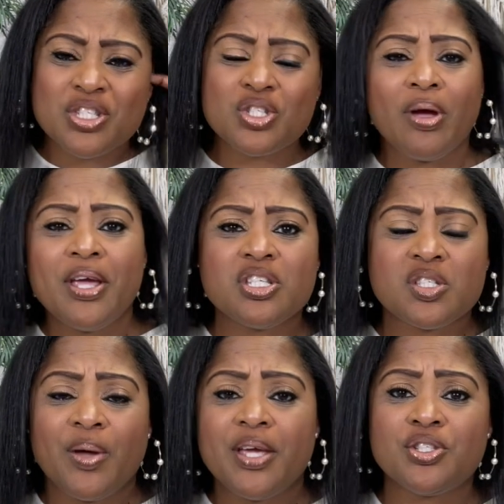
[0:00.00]
the
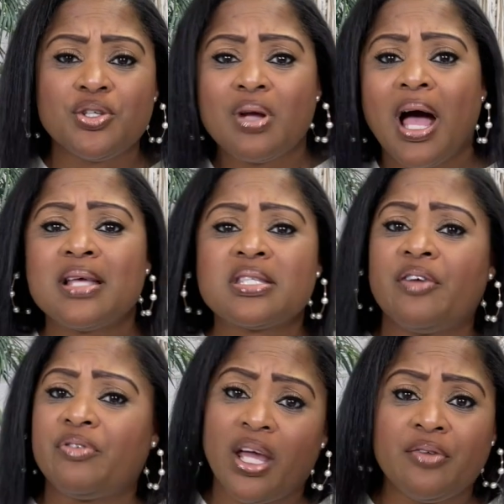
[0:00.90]
strangest place you guys
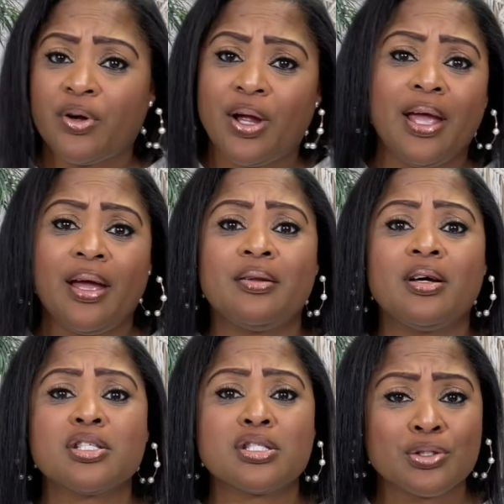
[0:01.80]
have ever had
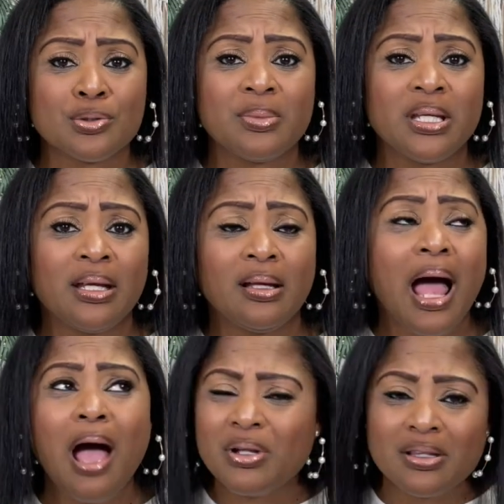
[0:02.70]
a Zoom meeting?
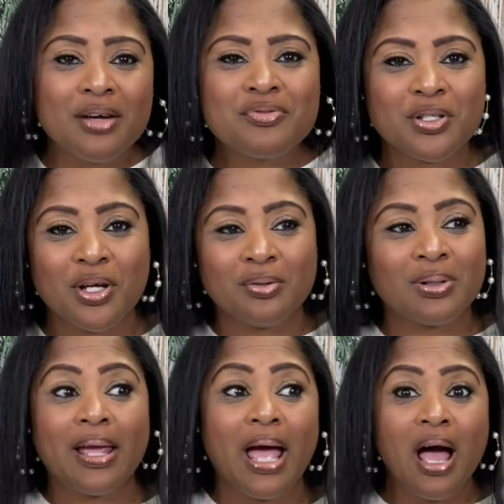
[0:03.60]
I would love to know.
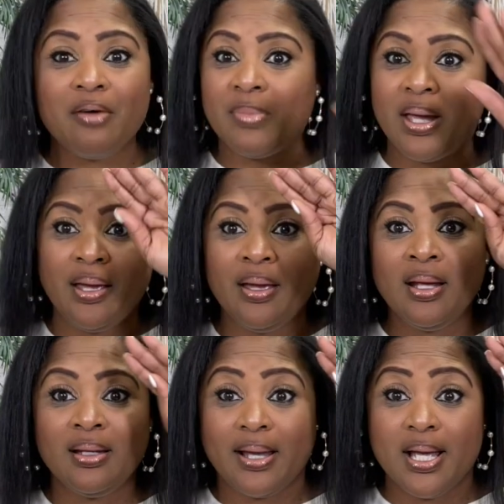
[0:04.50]
Like I've met,
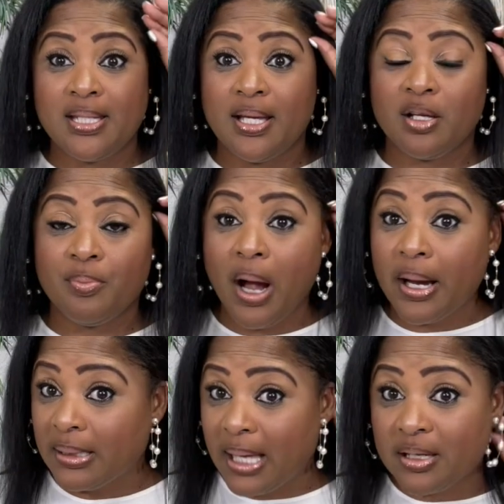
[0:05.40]
like I said, in the
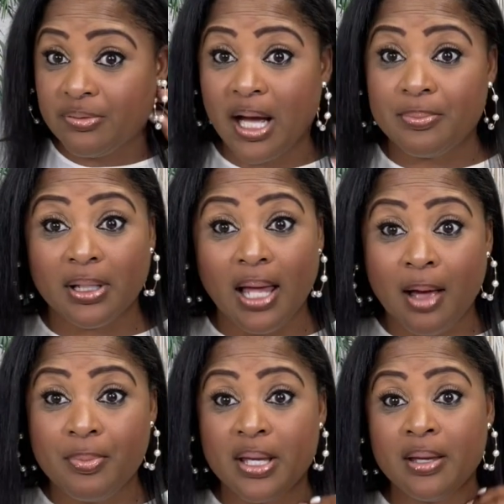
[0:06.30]
parking lot of Hobby
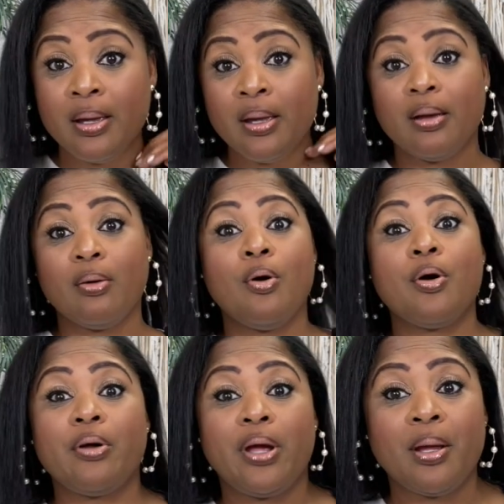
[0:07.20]
Lobby,
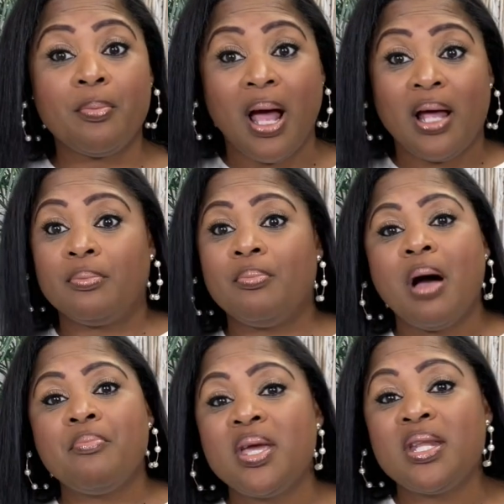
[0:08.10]
ordering my
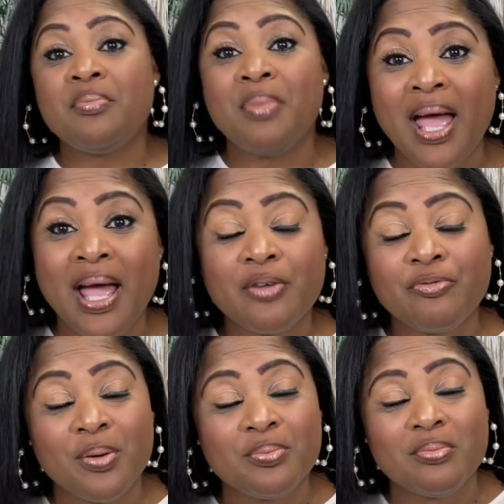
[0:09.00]
my mini mac
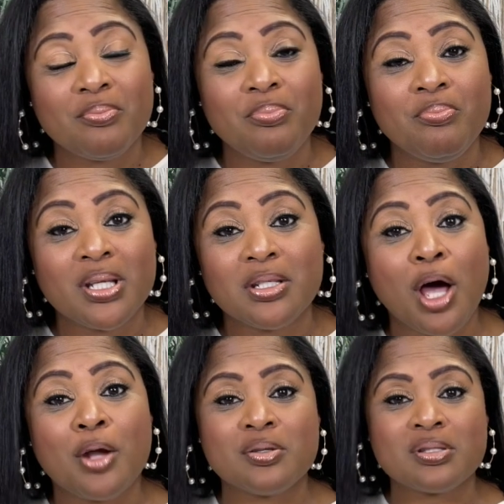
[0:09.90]
from
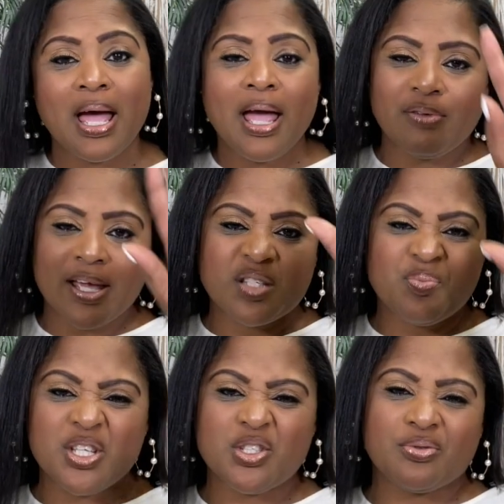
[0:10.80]
McDonald's. I have like
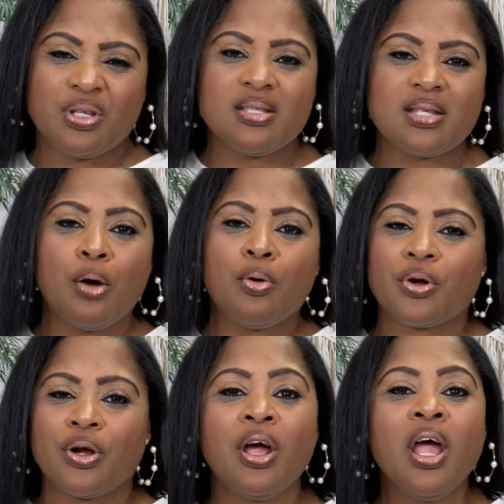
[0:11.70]
special things I
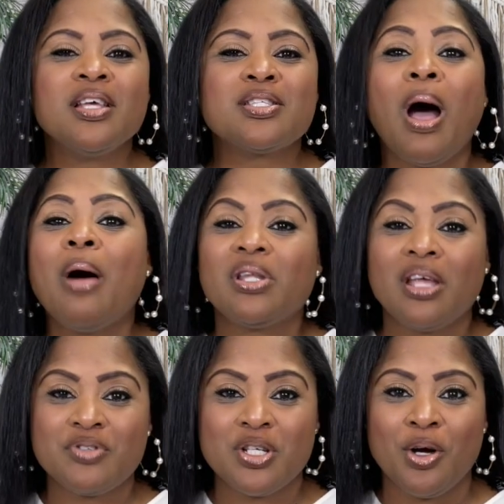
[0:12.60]
order. So I would
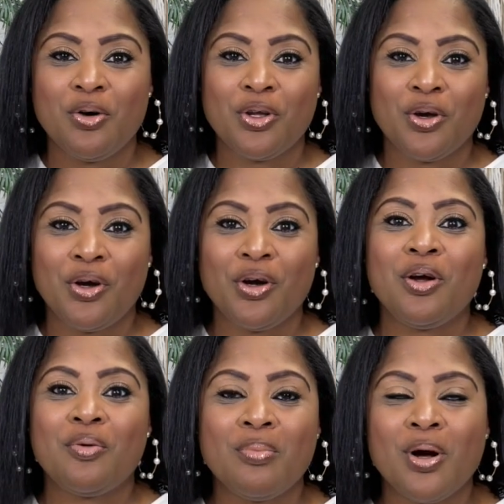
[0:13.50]
love to know
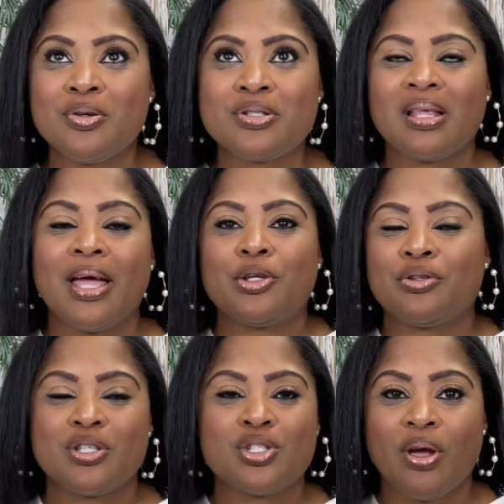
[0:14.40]
your most
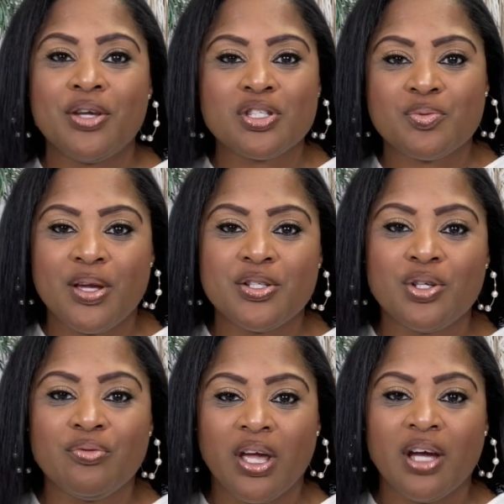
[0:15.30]
like the strangest place
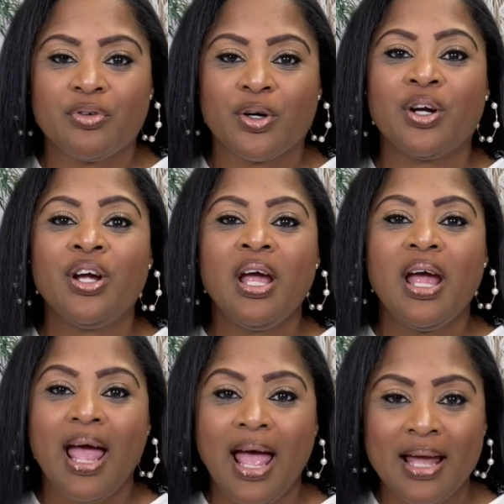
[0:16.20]
you've ever
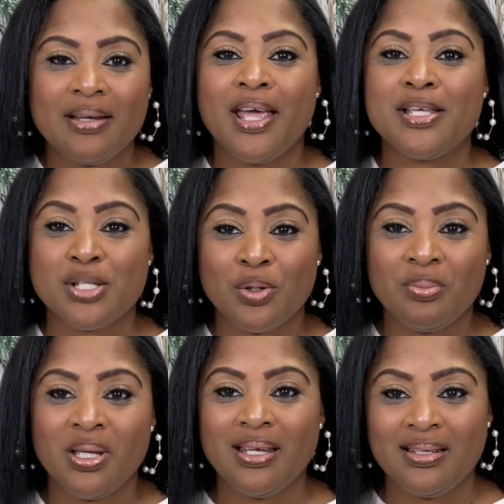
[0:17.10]
had a
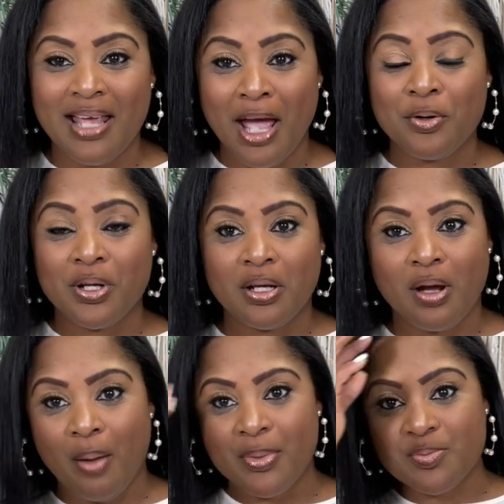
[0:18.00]
Zoom meeting down in the
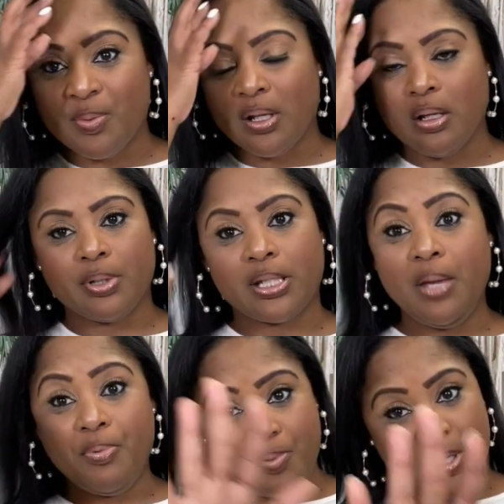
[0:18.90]
comments below. But
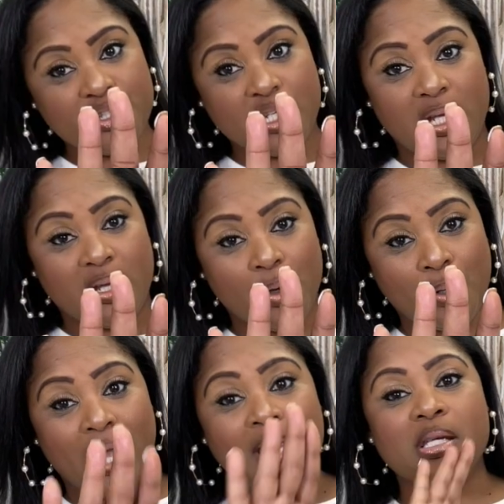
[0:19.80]
keep it PG,
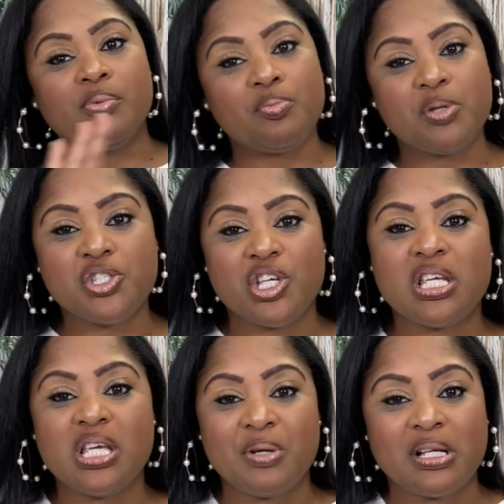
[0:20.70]
okay? Keep it PG,
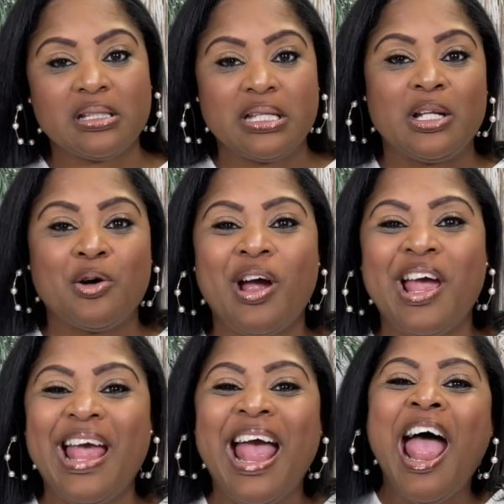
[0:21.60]
keep it clean, all right?